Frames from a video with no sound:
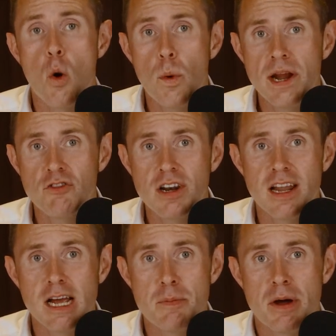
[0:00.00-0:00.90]
We
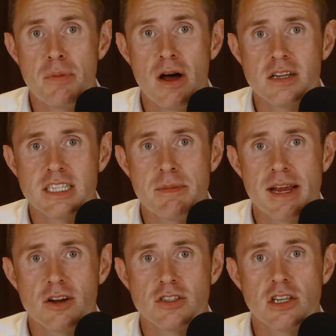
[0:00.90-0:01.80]
rely upon
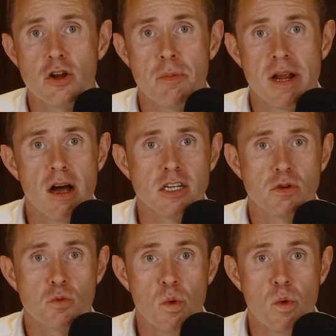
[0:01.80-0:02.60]
policymakers to look beyond what